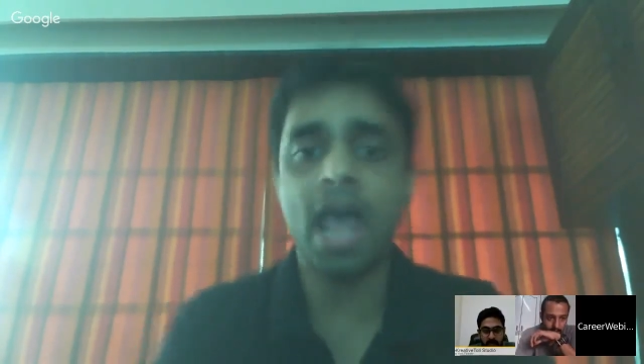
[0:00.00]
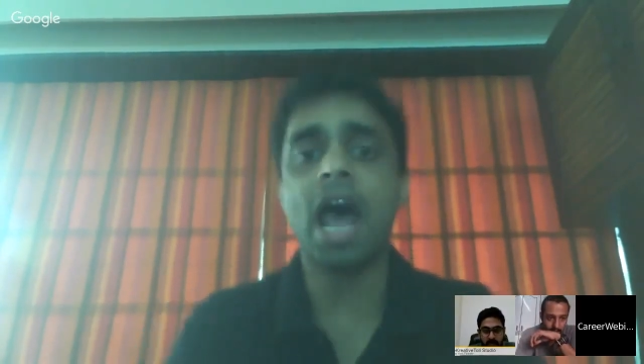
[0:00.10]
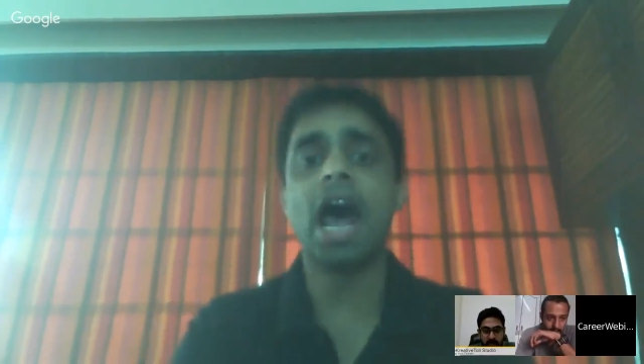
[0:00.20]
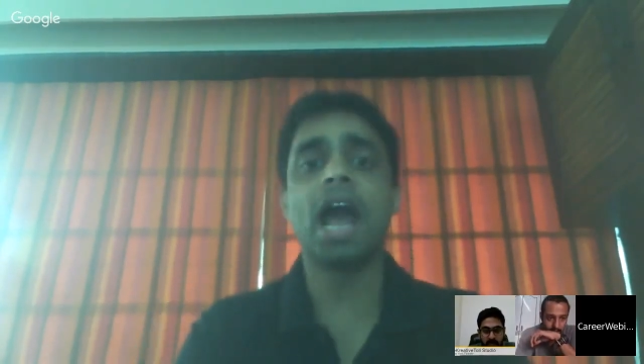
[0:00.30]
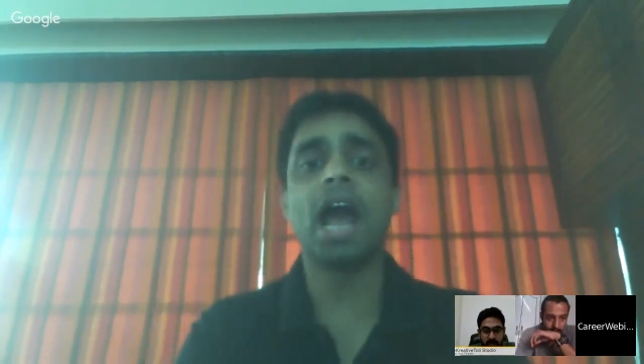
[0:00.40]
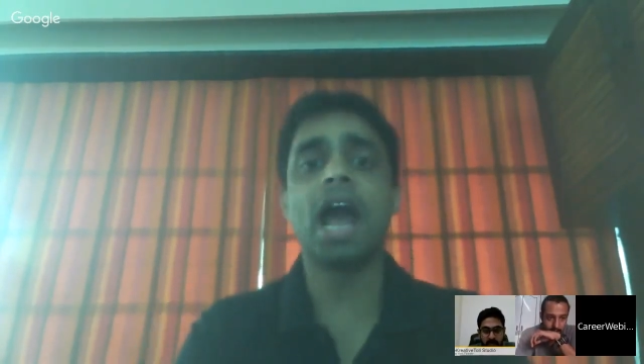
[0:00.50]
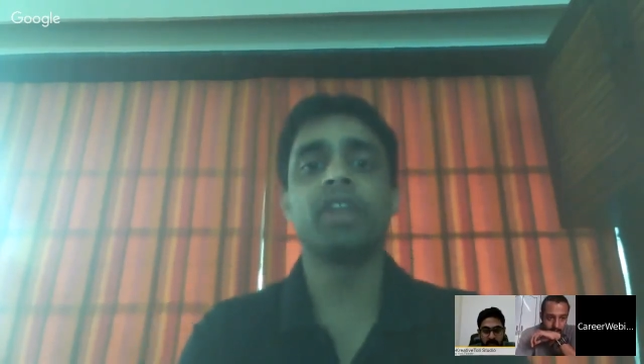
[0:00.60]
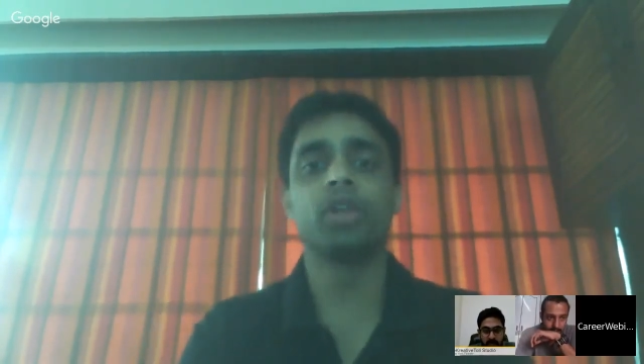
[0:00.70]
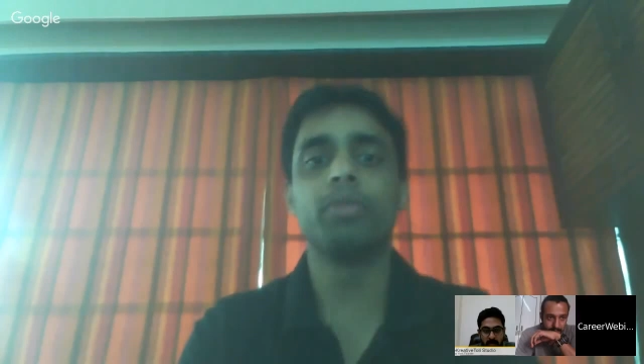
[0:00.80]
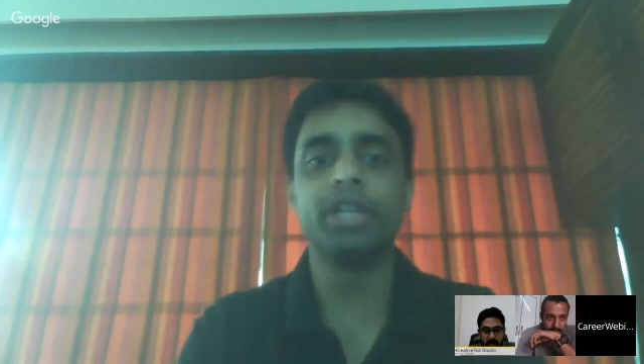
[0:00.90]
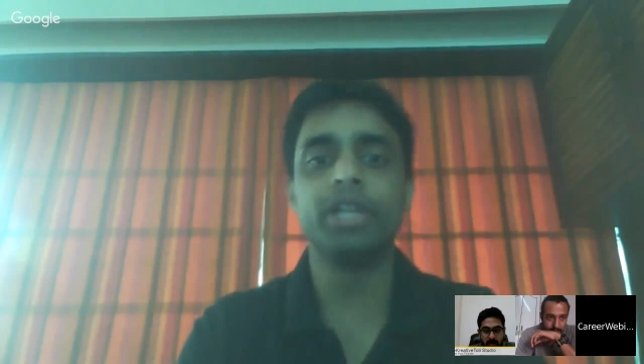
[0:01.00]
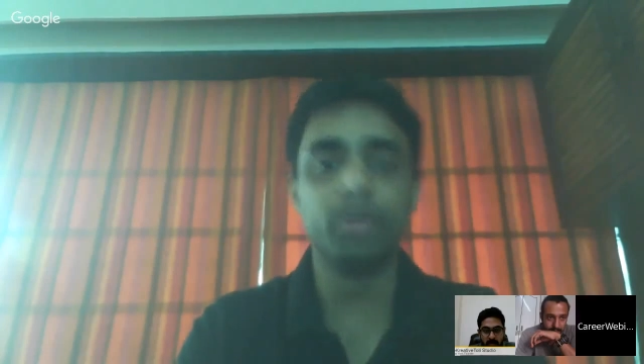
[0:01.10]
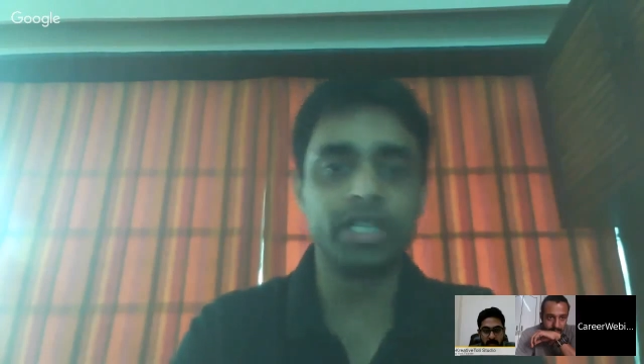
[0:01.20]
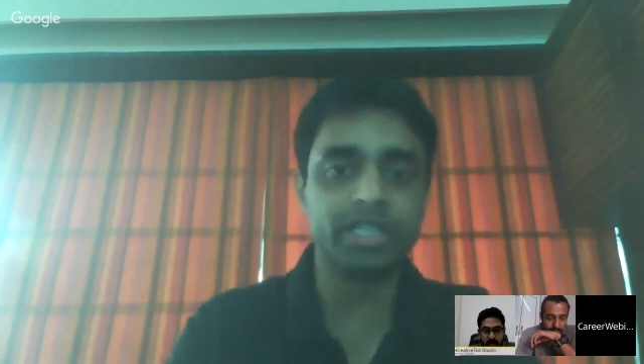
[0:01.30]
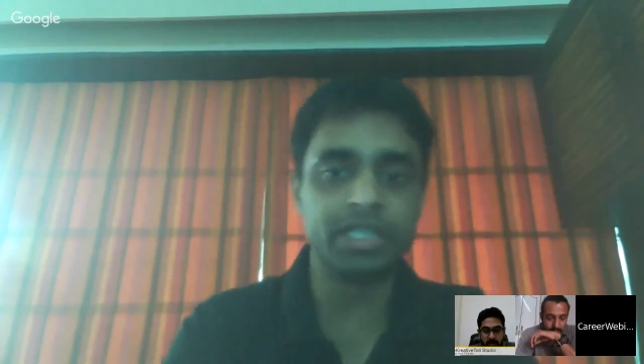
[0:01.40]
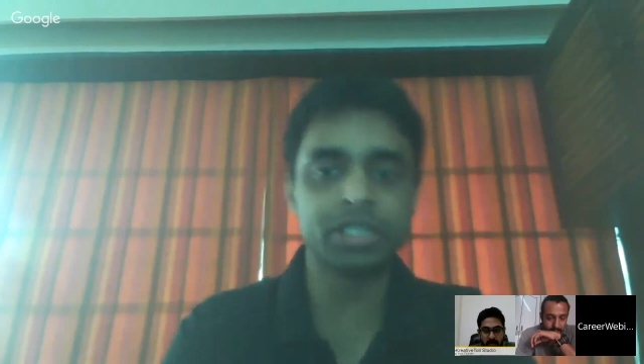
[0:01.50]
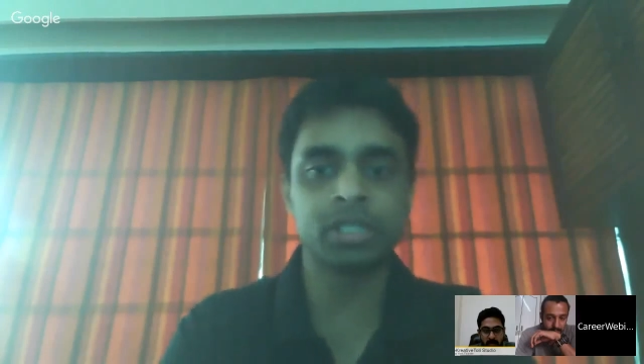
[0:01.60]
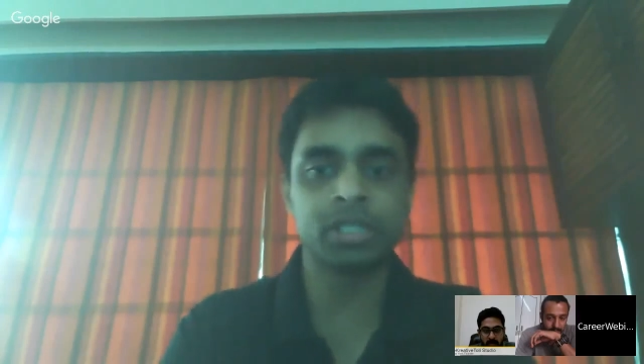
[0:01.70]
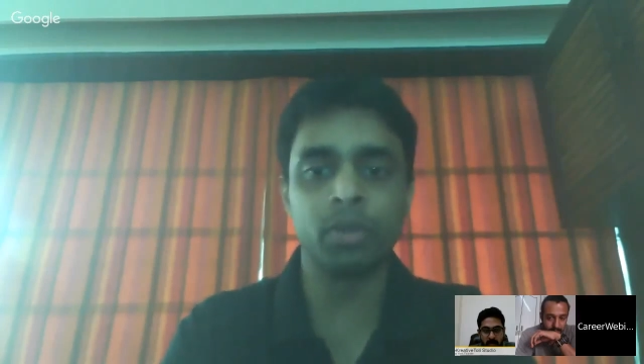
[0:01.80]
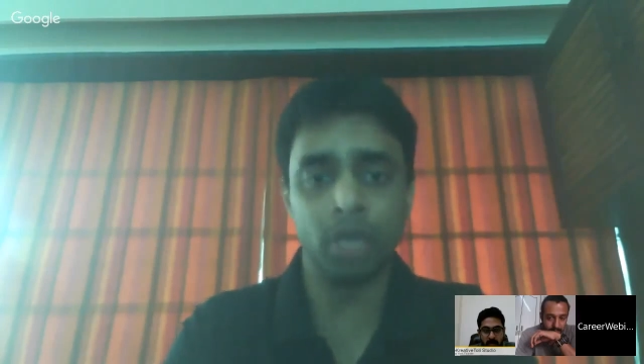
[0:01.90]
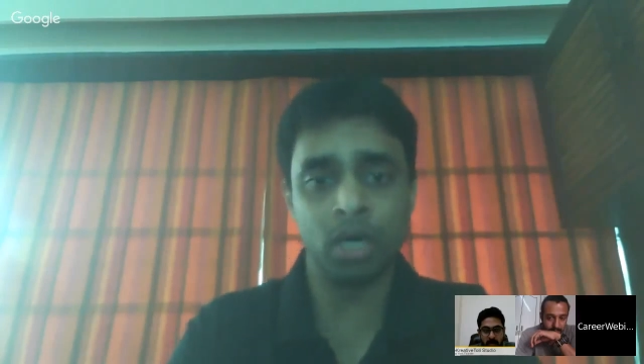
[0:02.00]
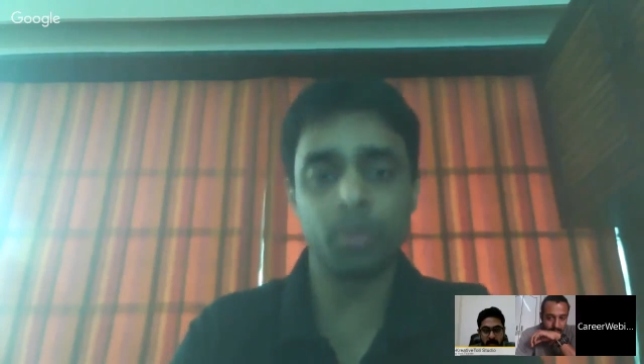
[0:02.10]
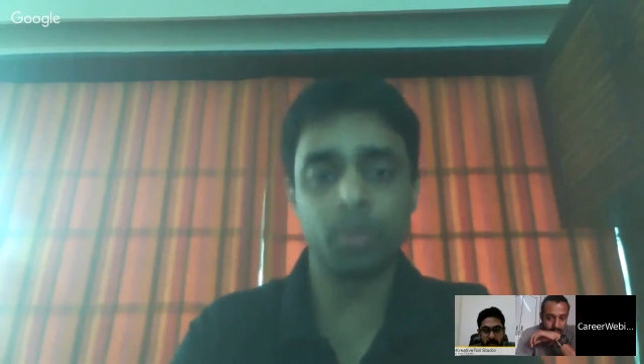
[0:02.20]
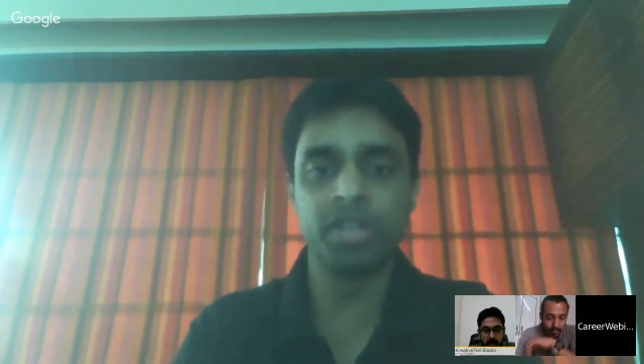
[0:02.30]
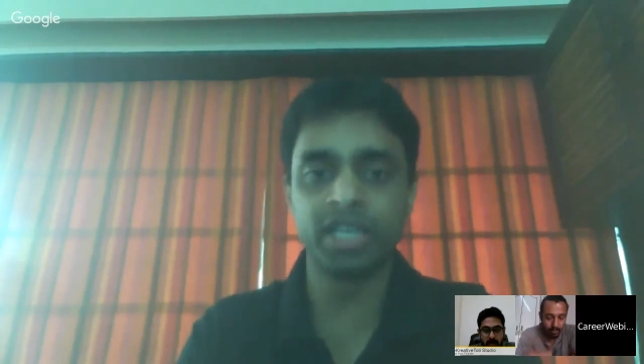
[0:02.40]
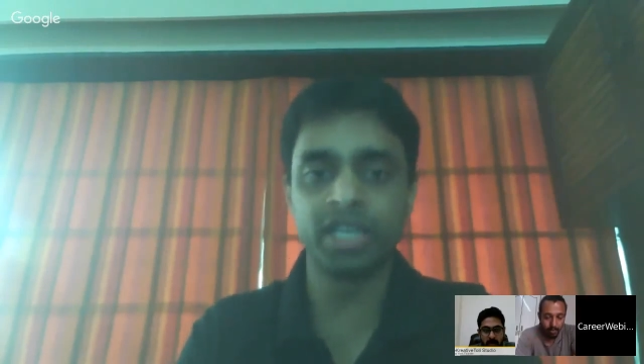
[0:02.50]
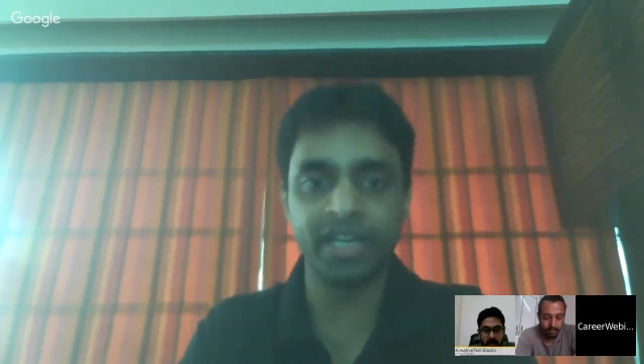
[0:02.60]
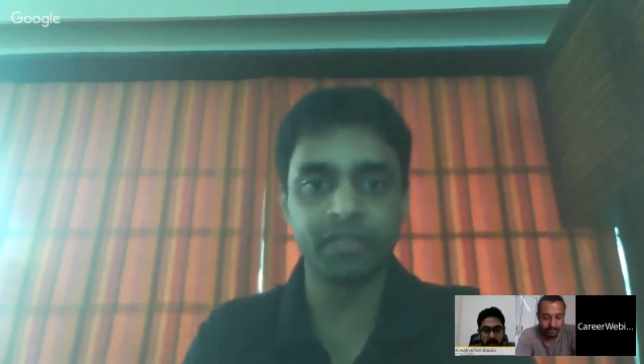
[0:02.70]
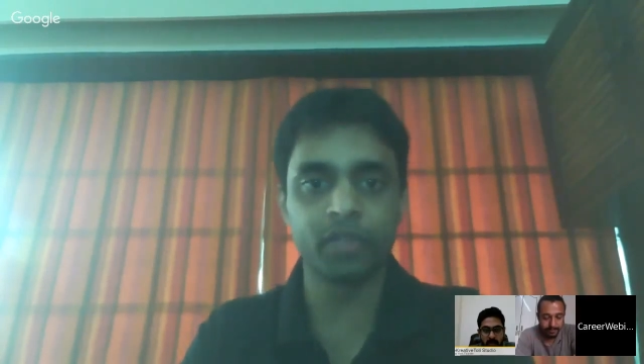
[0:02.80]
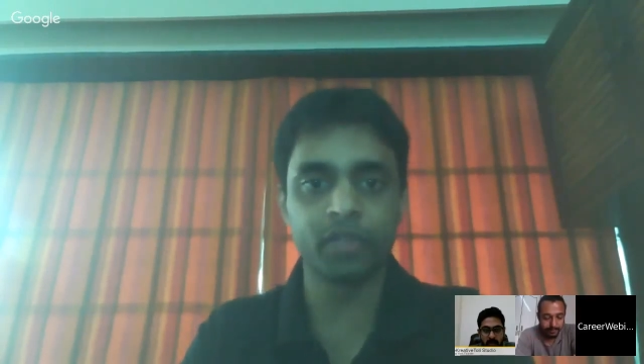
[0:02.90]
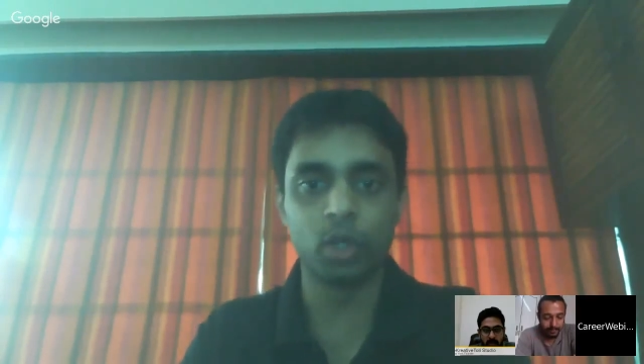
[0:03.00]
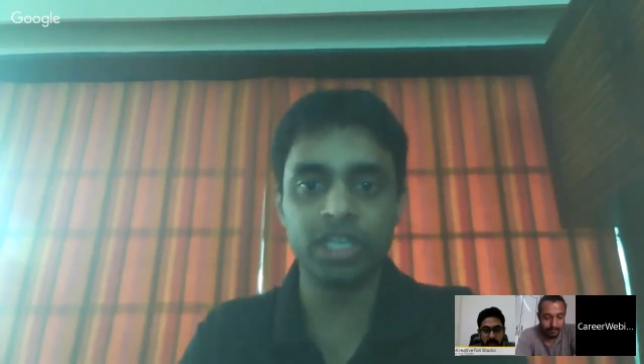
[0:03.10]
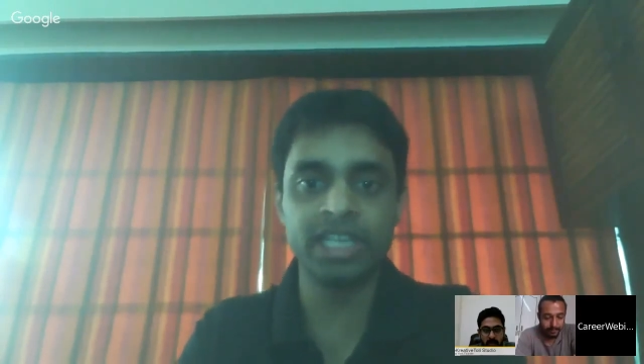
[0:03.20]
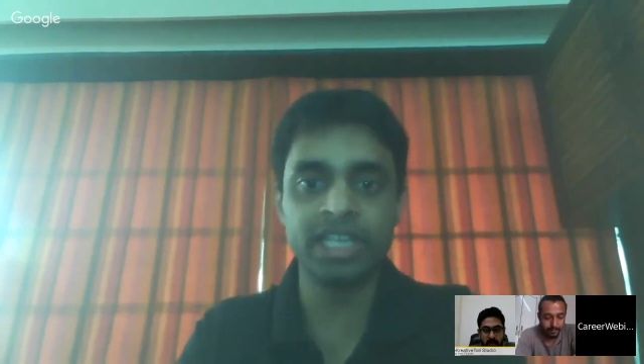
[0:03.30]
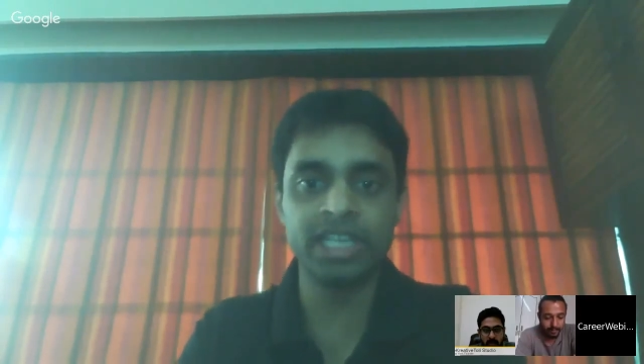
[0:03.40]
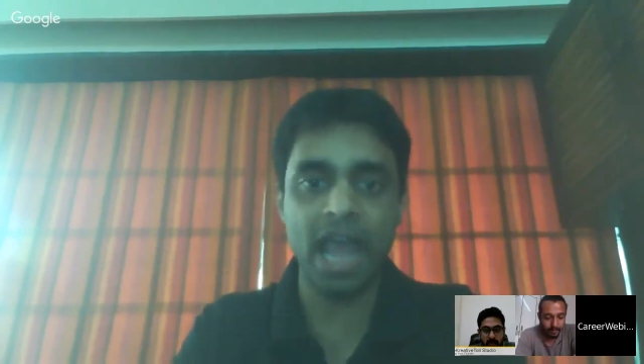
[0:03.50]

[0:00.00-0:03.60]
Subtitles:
And we're going to be doing this with the creative Toli,